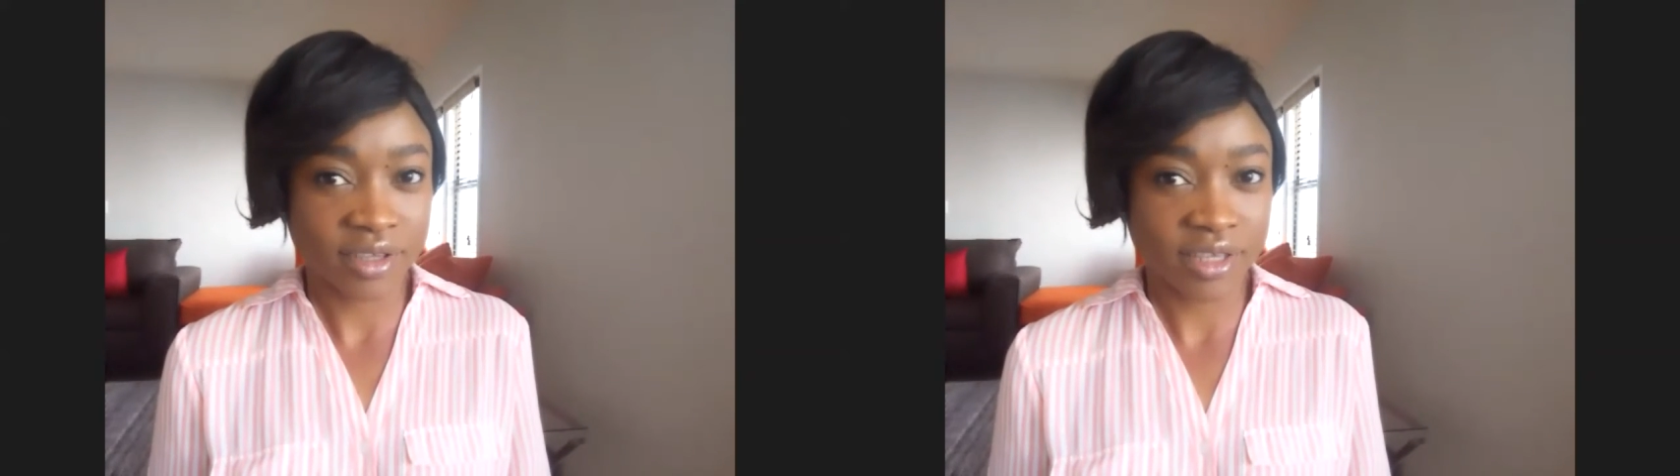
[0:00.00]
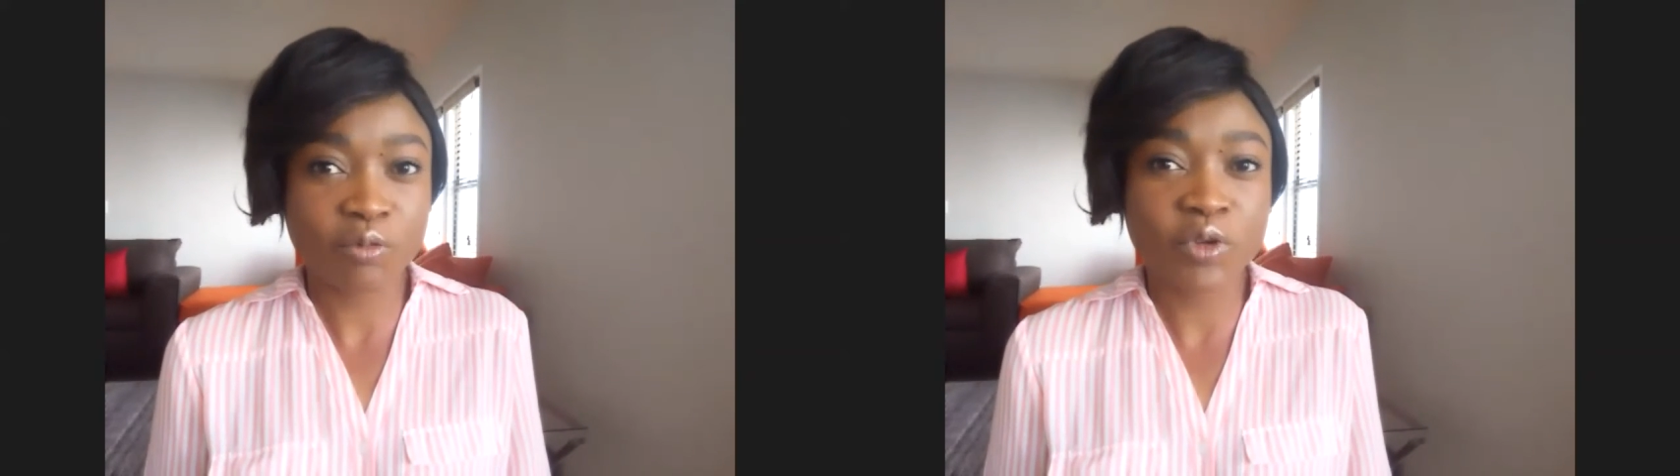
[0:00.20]

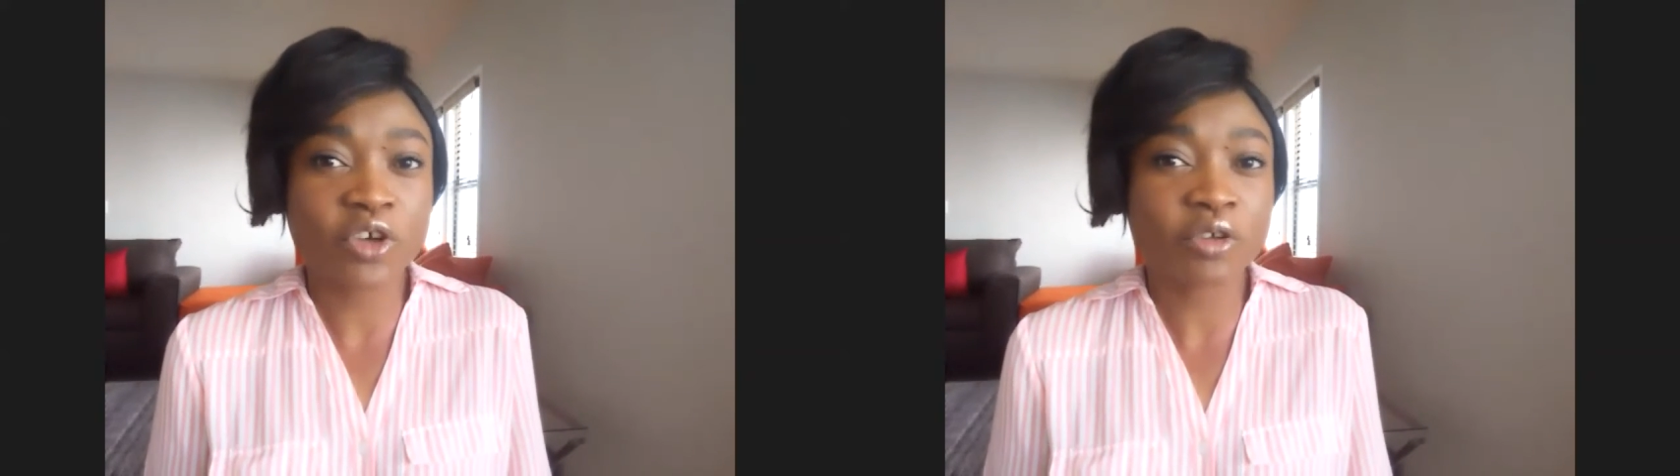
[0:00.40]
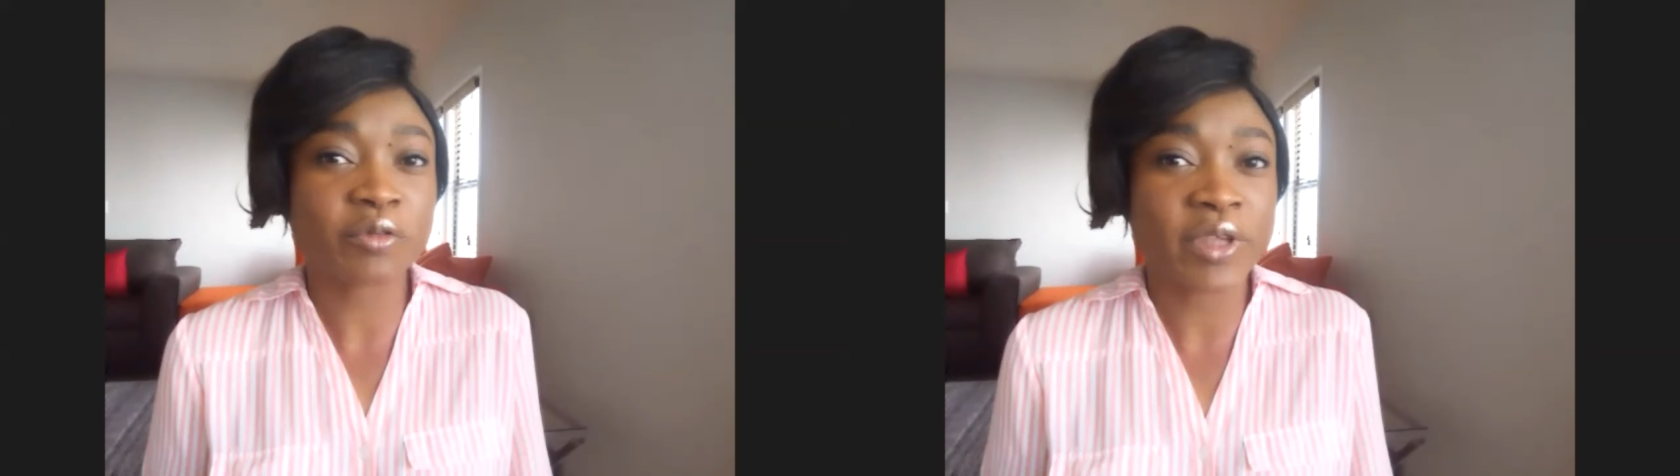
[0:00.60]
And we
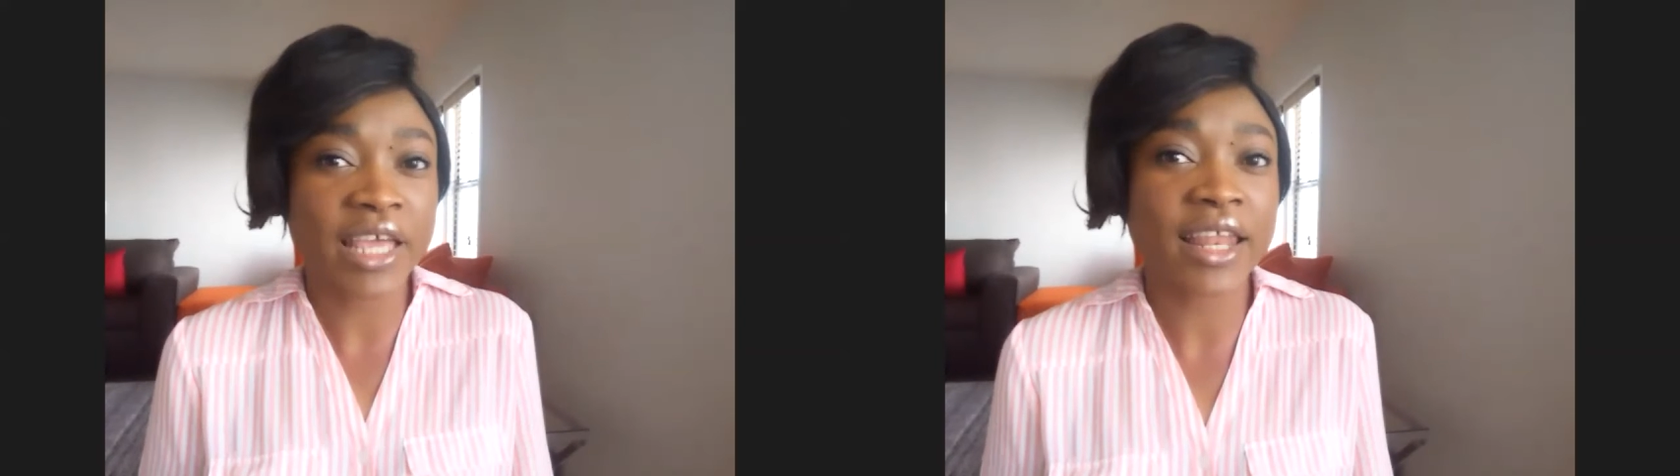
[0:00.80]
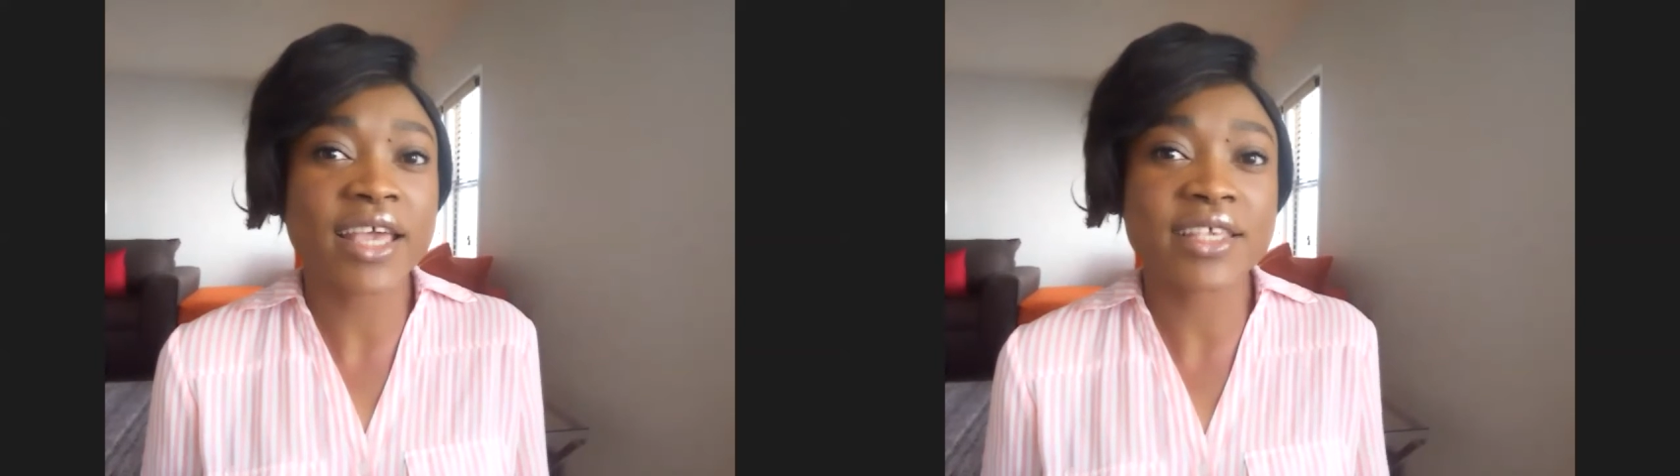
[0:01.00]
don't
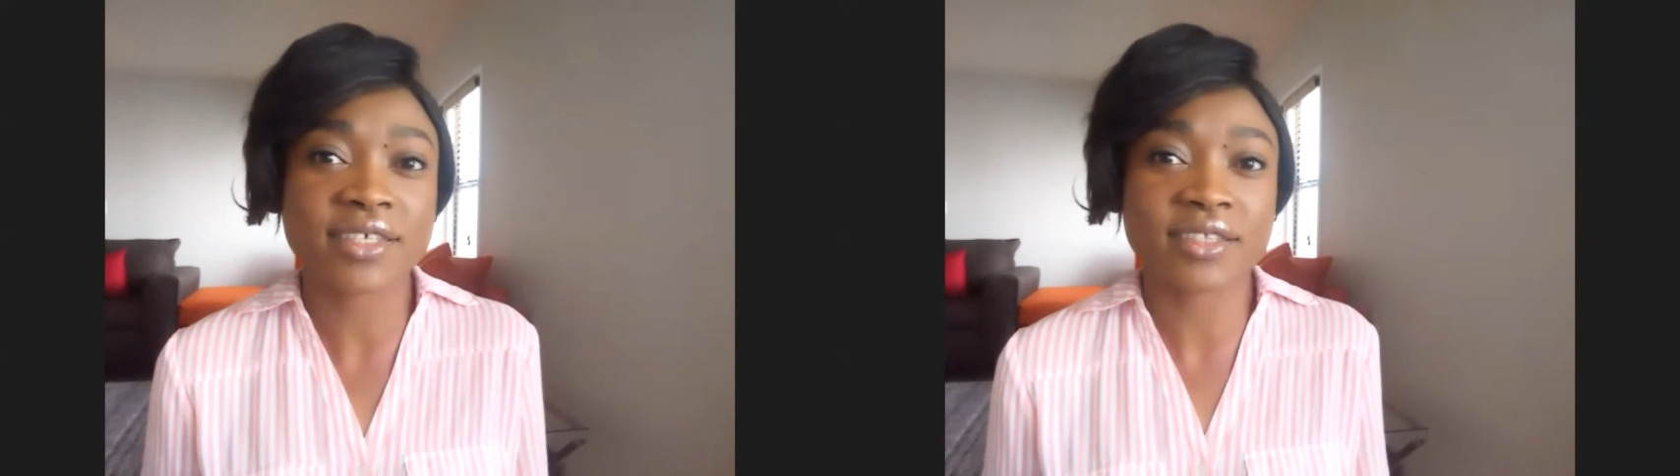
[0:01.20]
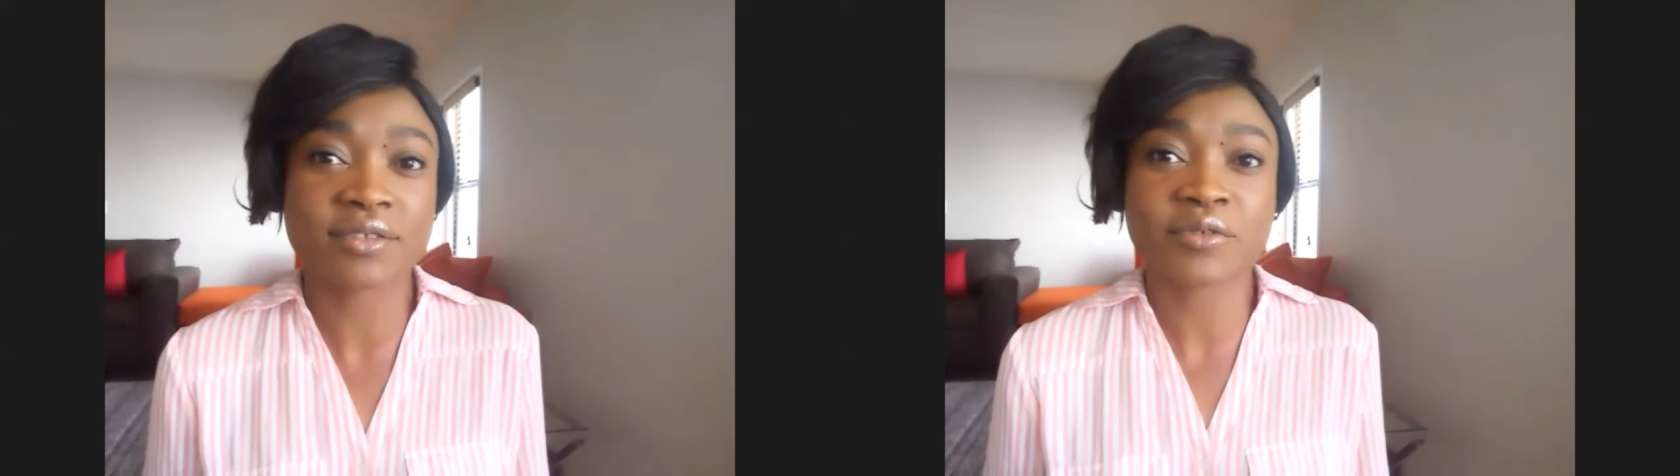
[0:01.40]
realize it.